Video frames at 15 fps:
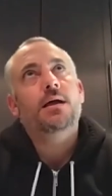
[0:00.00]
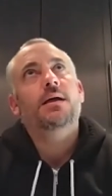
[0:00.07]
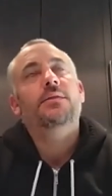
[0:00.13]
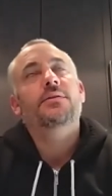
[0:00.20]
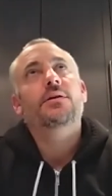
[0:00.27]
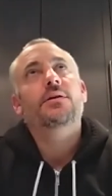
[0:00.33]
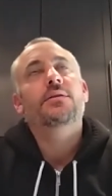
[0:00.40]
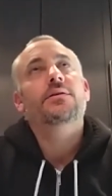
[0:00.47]

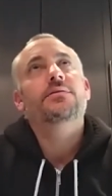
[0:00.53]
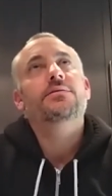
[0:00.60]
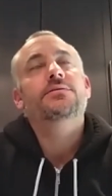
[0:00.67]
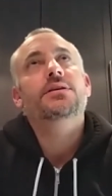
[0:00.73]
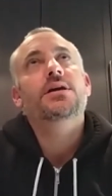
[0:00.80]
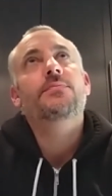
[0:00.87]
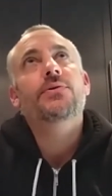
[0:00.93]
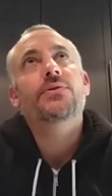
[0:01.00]
there's
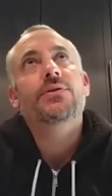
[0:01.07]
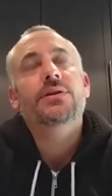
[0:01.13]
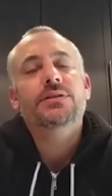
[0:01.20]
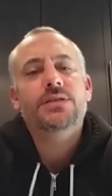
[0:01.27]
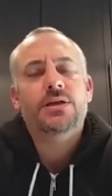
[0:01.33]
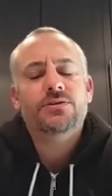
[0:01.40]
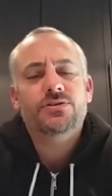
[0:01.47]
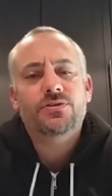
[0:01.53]
a couple things
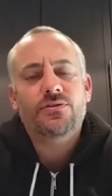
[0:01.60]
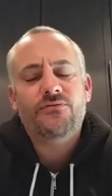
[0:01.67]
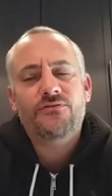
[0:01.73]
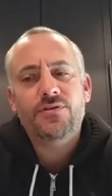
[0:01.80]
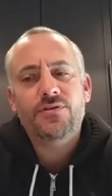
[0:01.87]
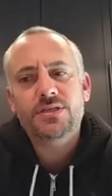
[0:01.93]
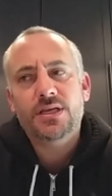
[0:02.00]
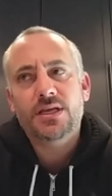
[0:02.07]
there so the
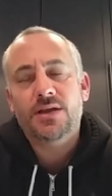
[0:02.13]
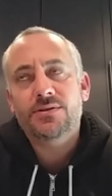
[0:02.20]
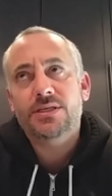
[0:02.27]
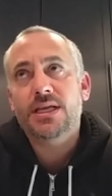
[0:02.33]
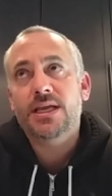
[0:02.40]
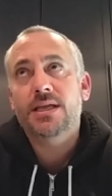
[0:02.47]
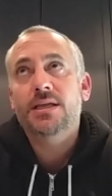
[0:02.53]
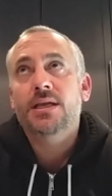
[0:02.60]
first thing i would
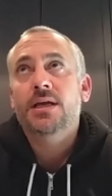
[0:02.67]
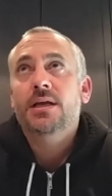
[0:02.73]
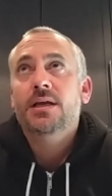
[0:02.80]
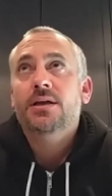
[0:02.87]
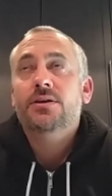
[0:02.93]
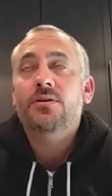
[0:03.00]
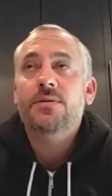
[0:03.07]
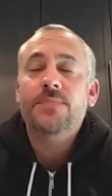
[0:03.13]
say
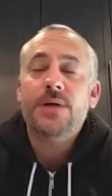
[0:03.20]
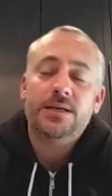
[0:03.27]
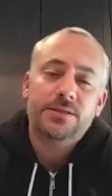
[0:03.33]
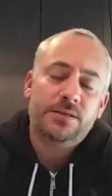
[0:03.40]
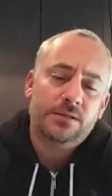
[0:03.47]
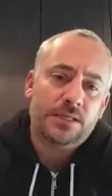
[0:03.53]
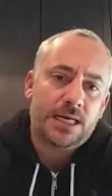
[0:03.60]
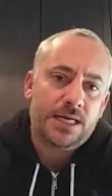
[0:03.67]
going back to
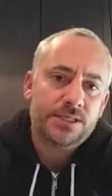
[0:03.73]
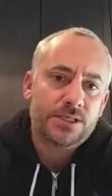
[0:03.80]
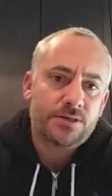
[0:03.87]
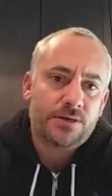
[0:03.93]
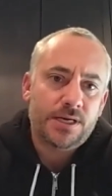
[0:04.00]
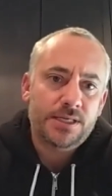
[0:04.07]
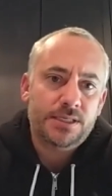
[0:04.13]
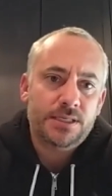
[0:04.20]
the last
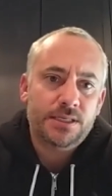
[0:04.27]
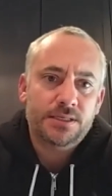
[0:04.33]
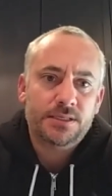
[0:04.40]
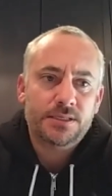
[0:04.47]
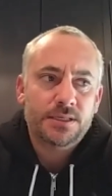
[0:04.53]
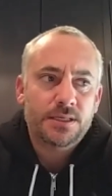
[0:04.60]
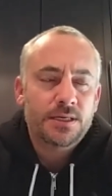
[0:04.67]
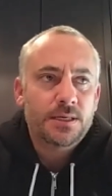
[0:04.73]

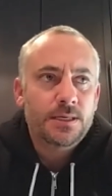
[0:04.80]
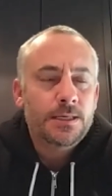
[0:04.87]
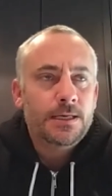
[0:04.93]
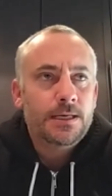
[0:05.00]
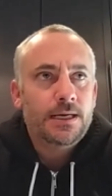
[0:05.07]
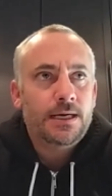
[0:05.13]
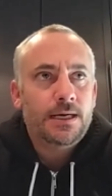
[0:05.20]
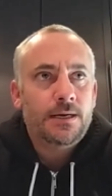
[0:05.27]
crisis
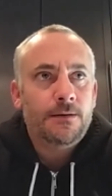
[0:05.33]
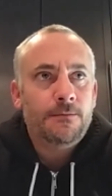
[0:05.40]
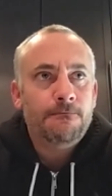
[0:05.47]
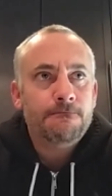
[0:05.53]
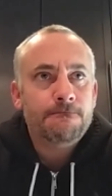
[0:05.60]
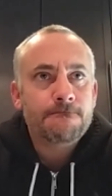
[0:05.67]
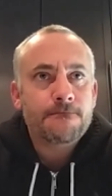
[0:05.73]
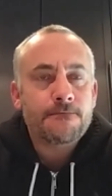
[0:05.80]

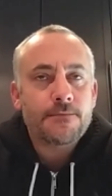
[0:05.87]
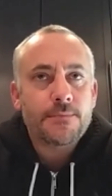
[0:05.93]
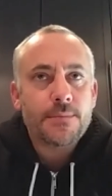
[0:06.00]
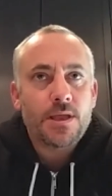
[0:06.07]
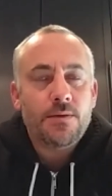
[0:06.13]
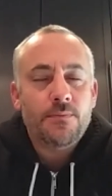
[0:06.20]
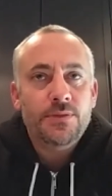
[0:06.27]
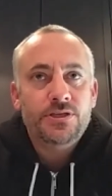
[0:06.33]
um,
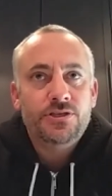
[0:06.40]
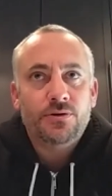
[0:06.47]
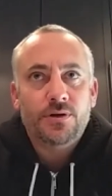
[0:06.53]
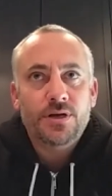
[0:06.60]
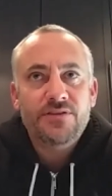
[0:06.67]
majority